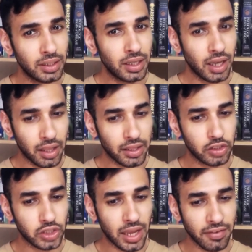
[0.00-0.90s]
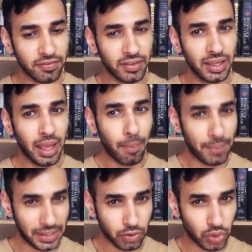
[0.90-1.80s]
The chef made a
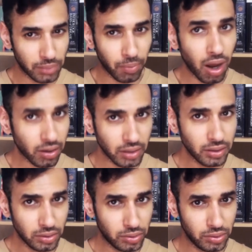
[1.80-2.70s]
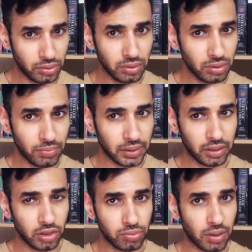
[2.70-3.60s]
quick buck to make the dish
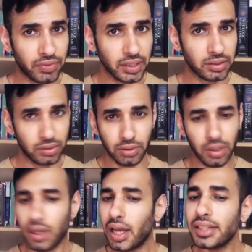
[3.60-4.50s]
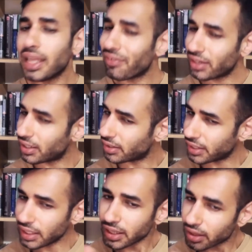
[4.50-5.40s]
perfect? Definitely
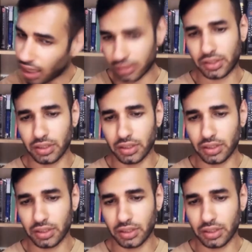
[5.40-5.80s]
not.